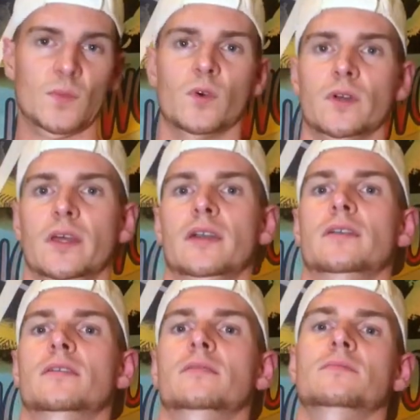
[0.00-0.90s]
Or
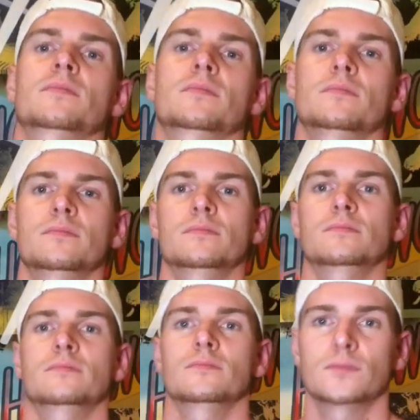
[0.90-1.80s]
like...
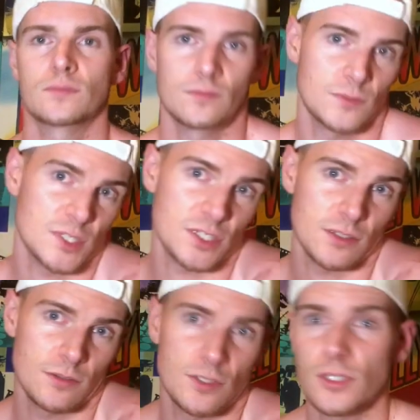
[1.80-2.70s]
Just